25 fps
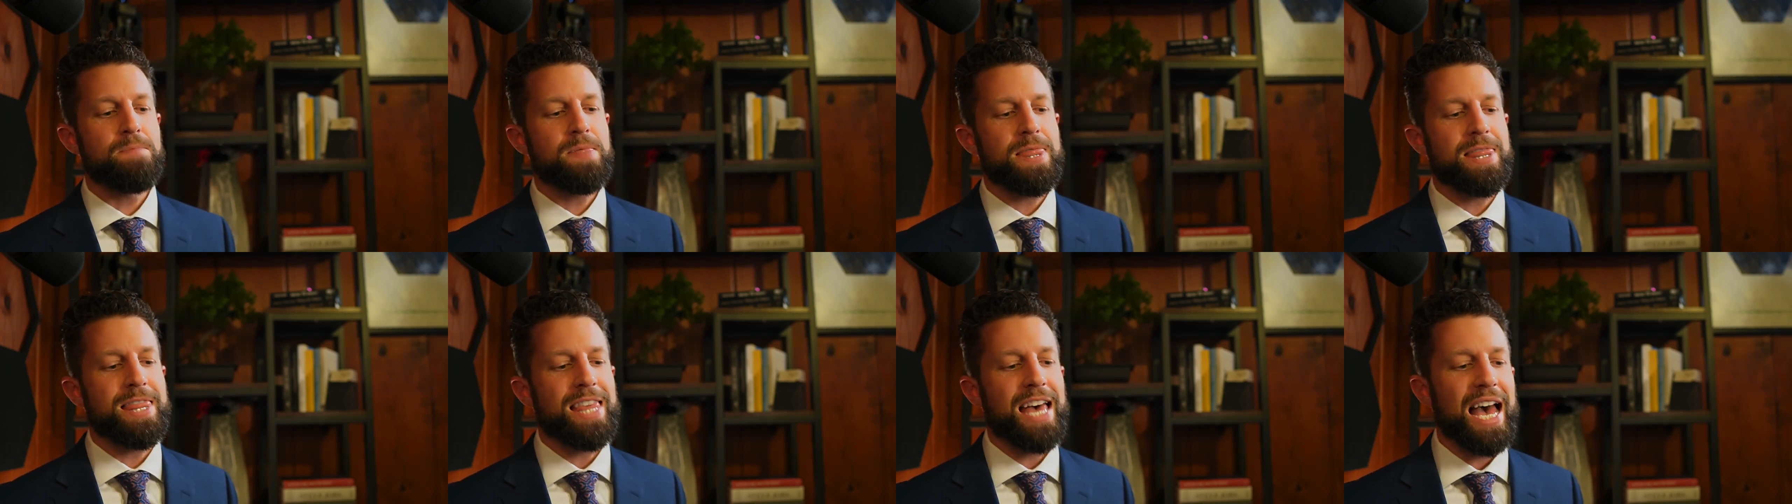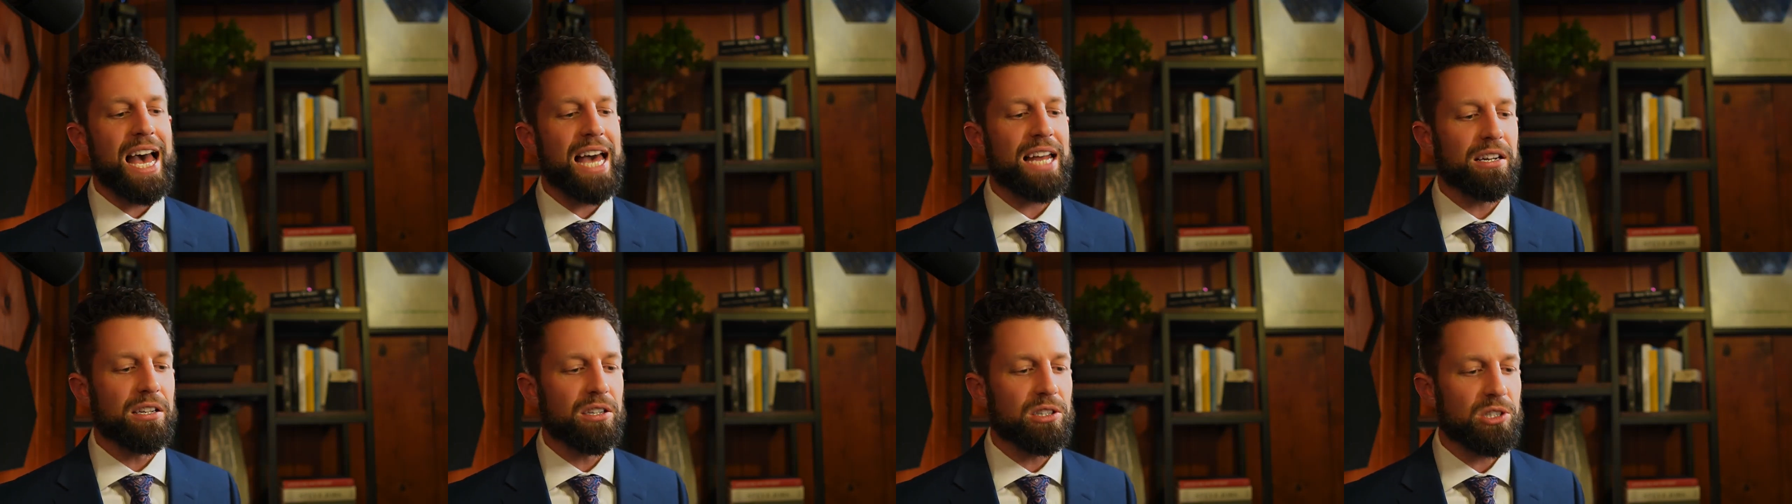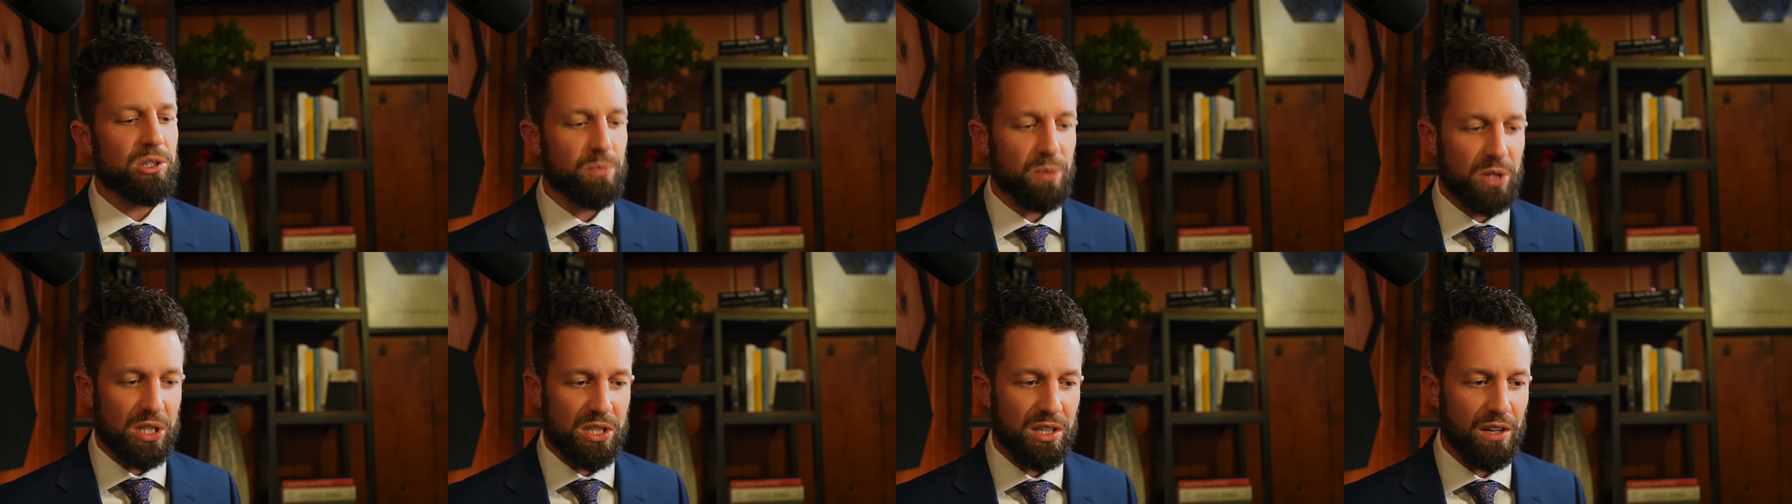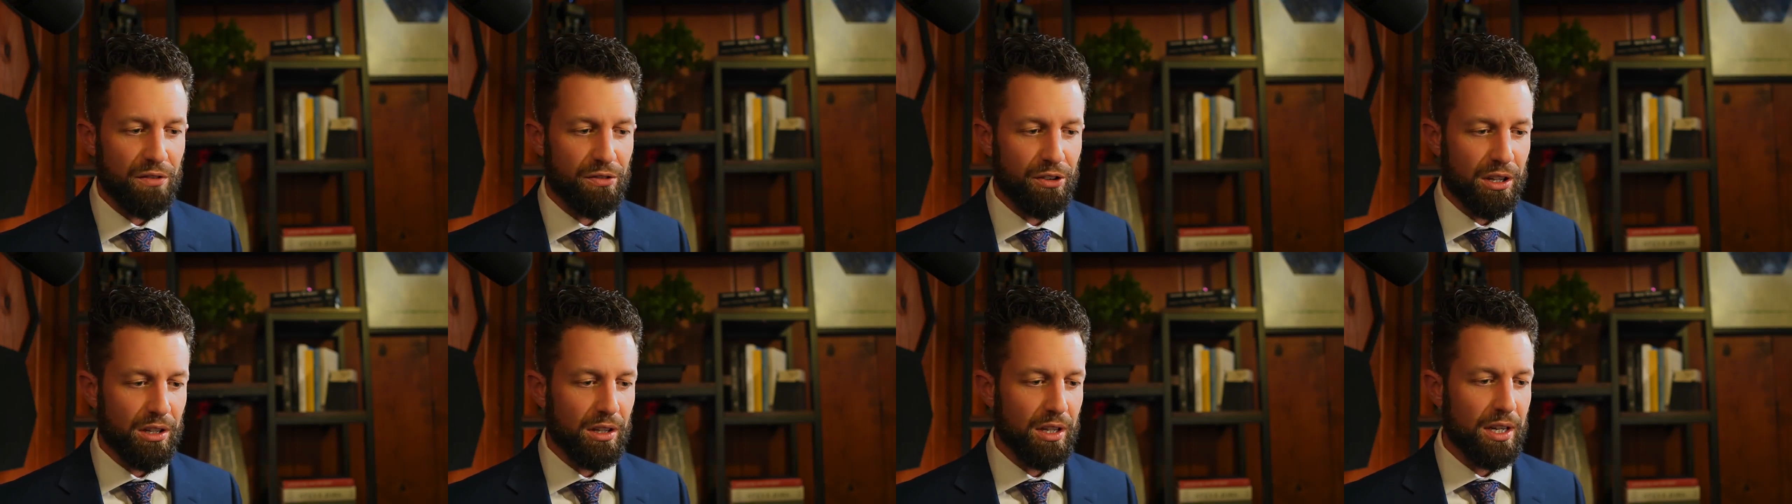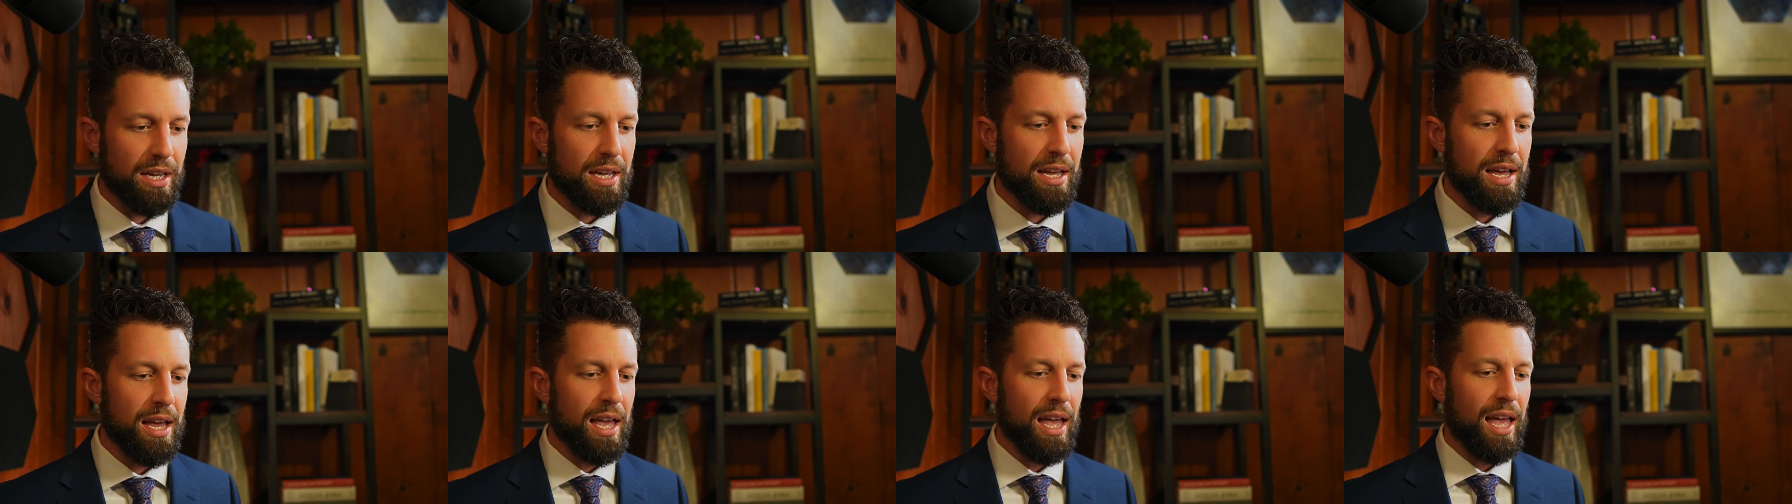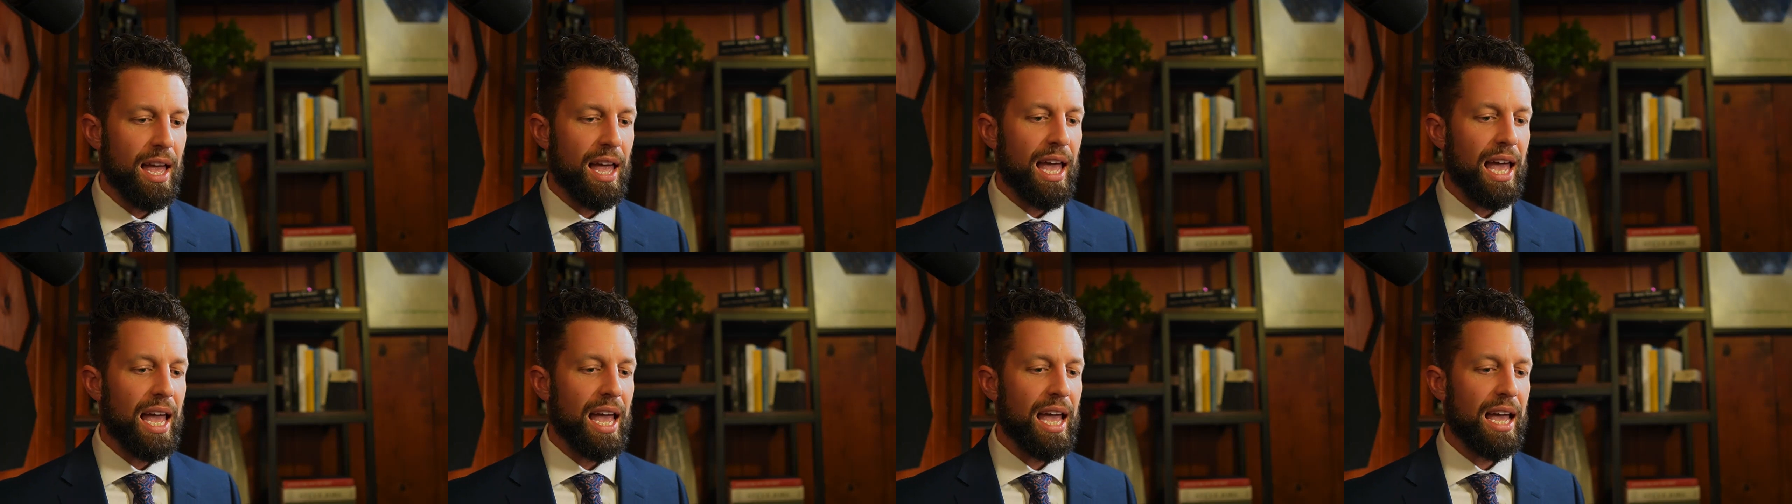that specifically,
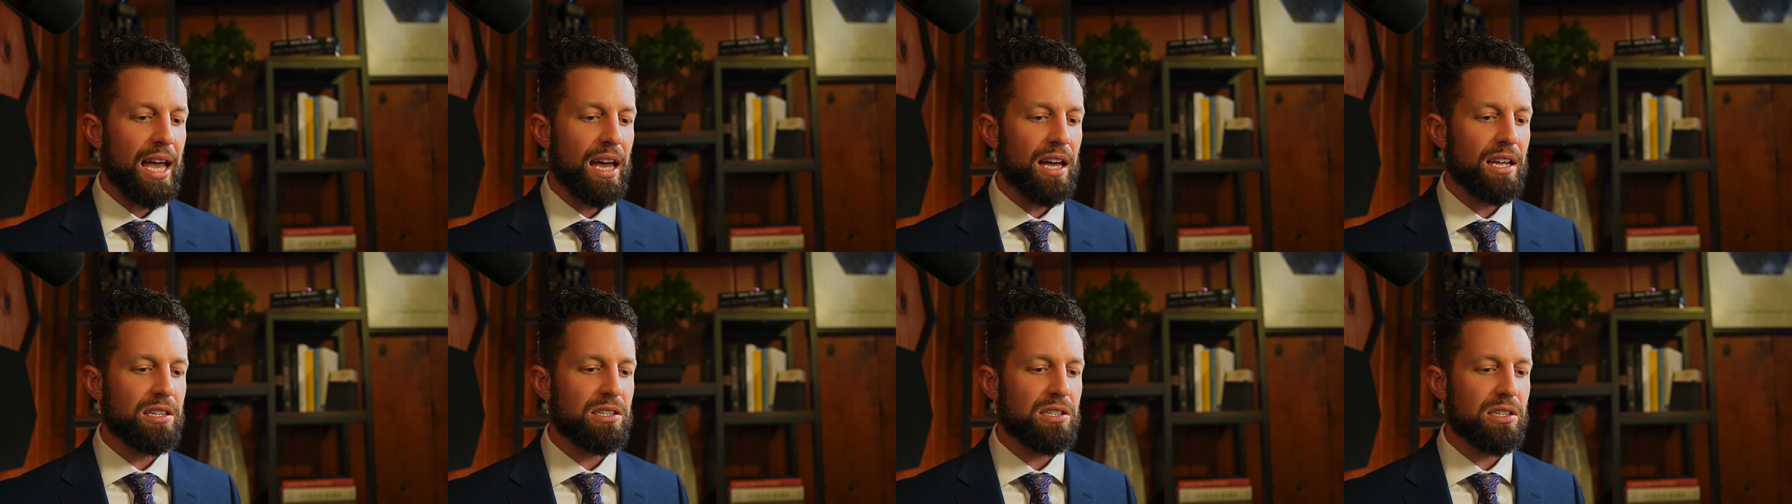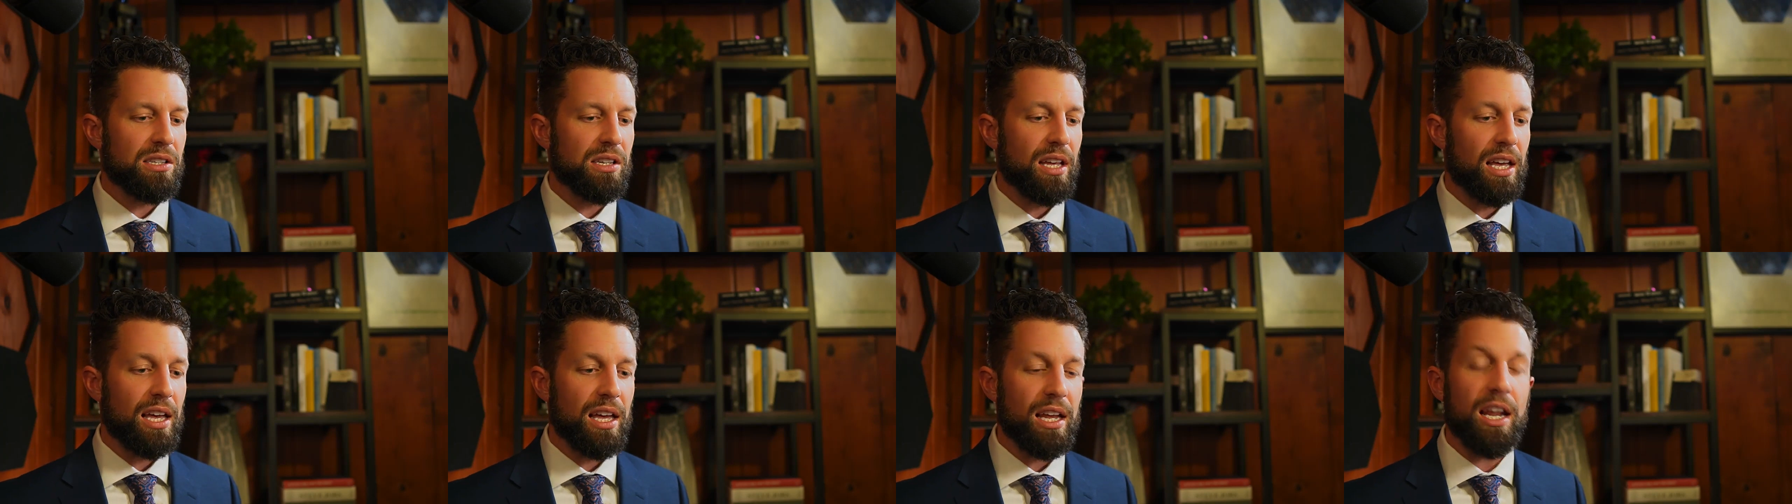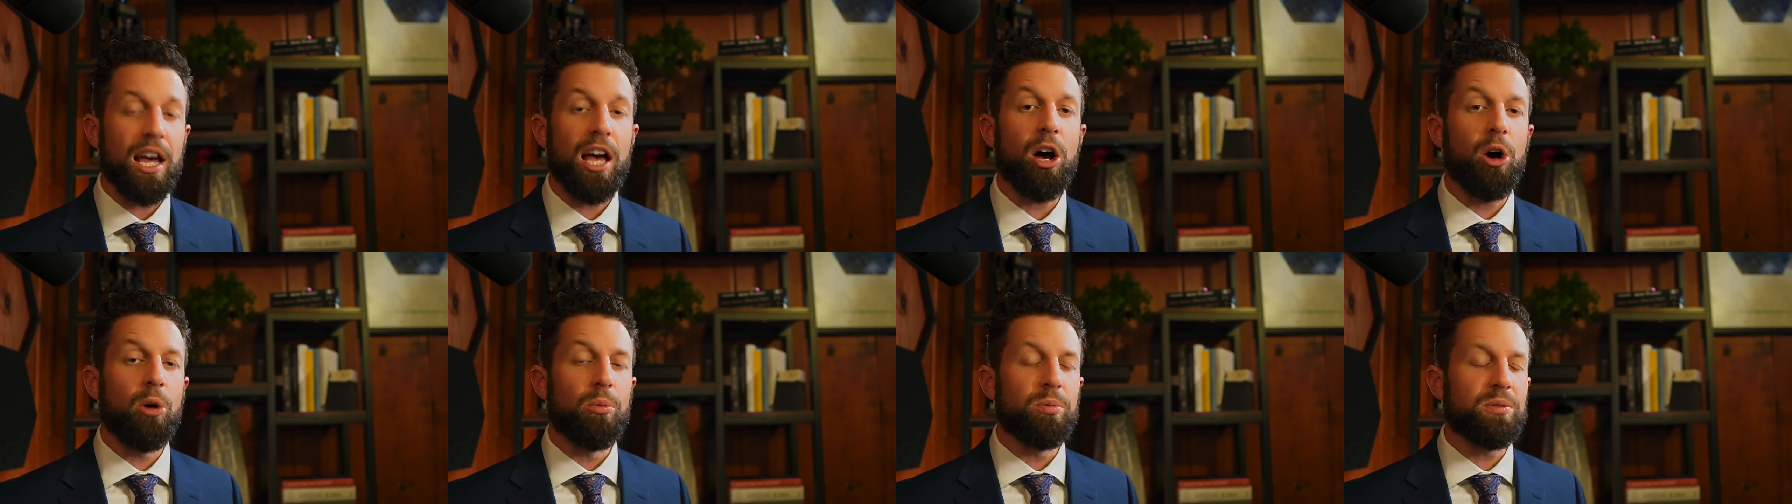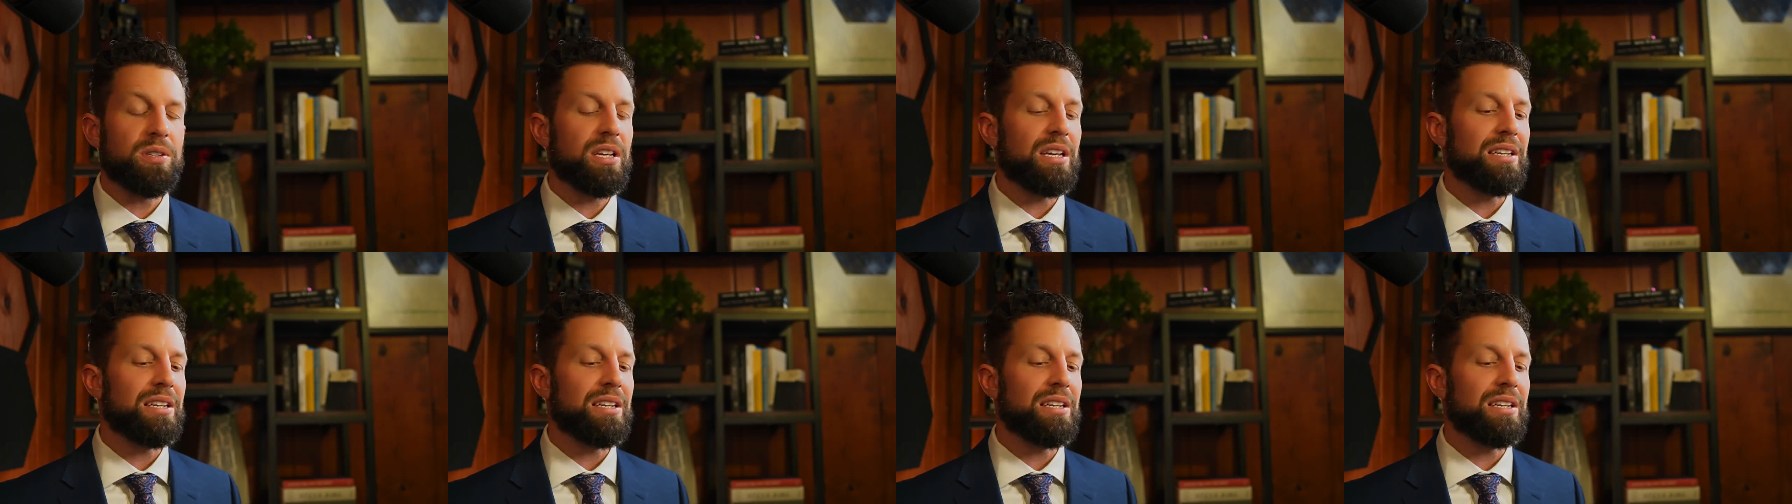and it helped.